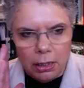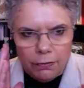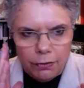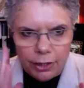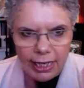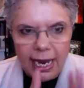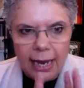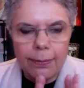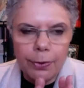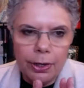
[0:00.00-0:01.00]
for the
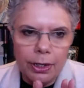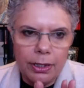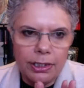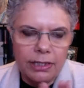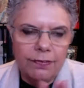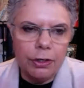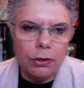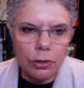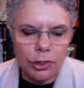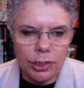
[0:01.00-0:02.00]
Canberra Symphony
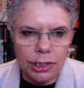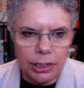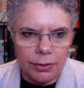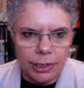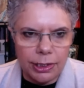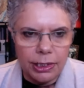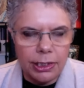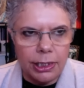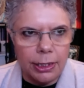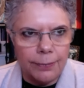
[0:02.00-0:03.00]
Orchestra series this
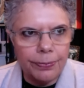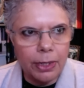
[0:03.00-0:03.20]
year.